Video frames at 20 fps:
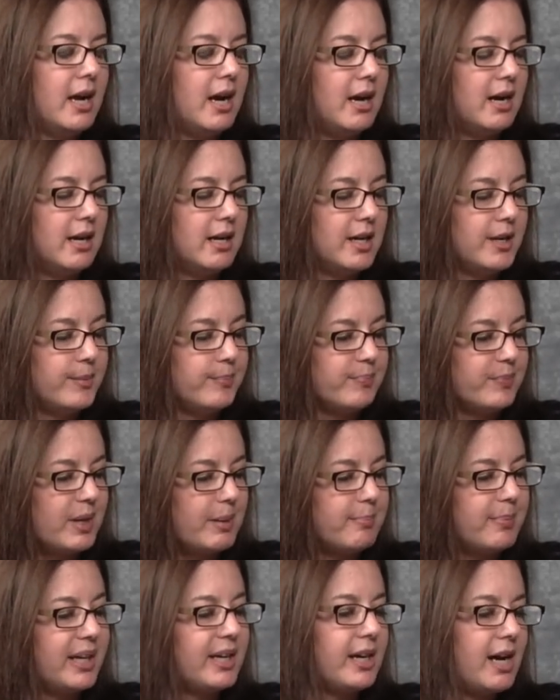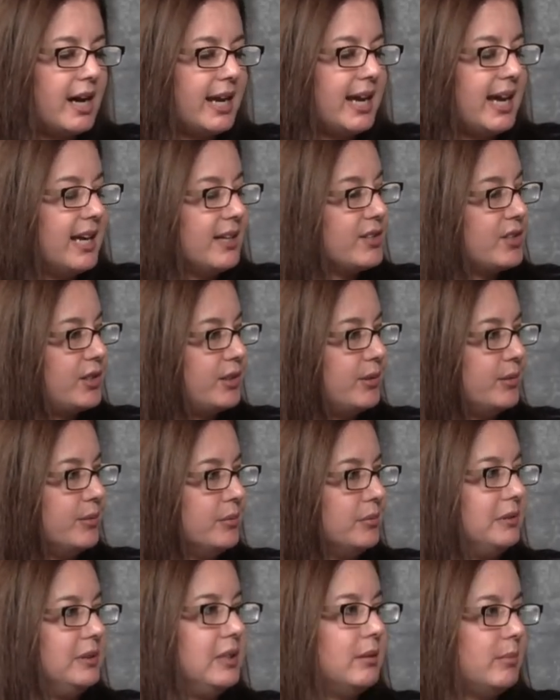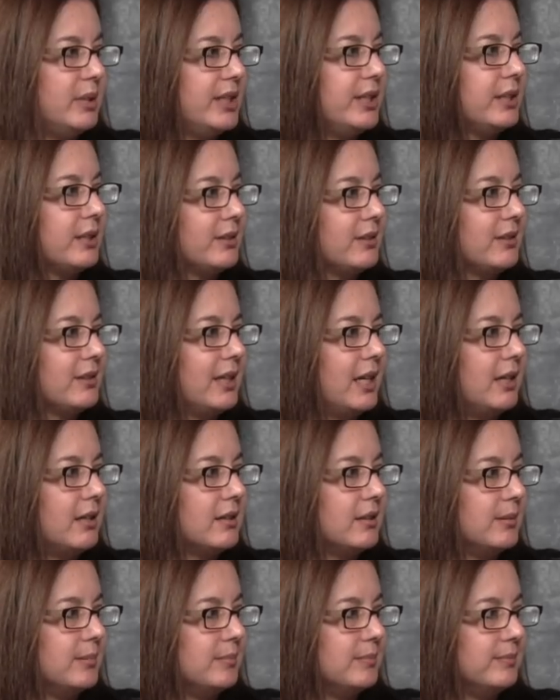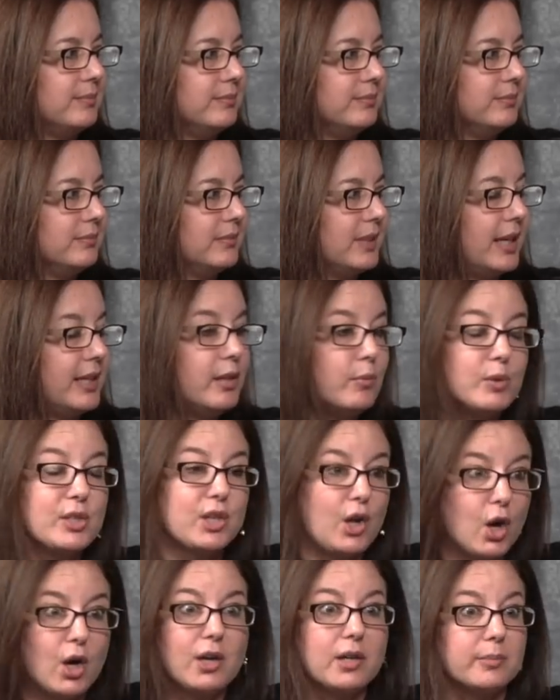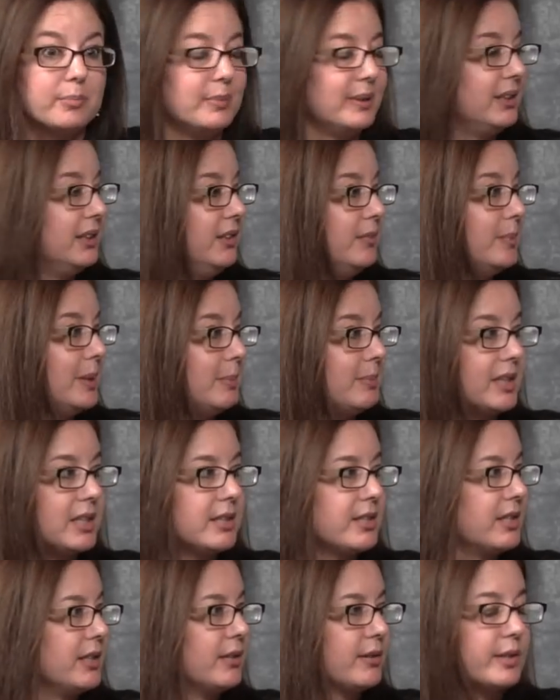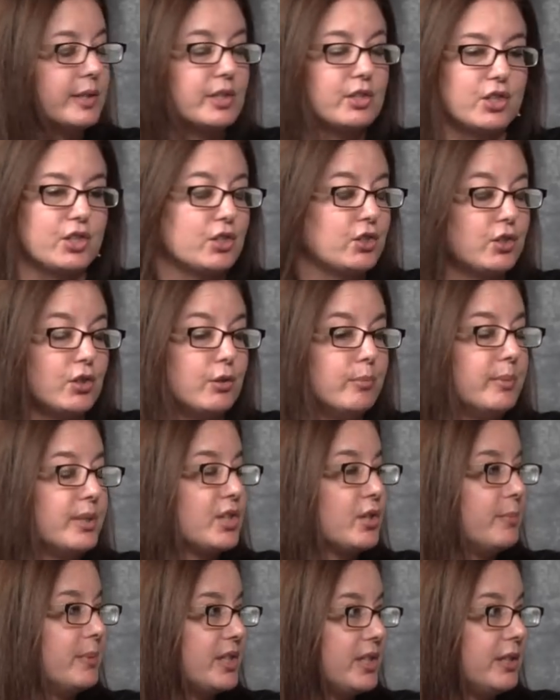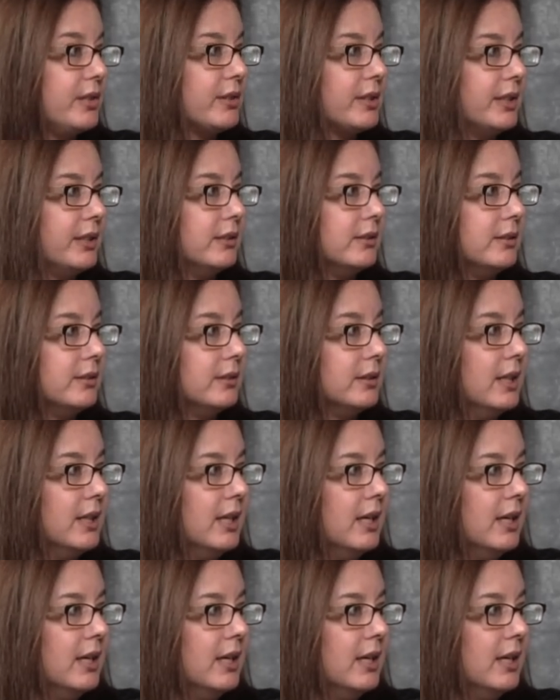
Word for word: um, but I had to limit it. Mm-hmm. Um, mm -hmm. And it was hard, believe me, because there is just so much material.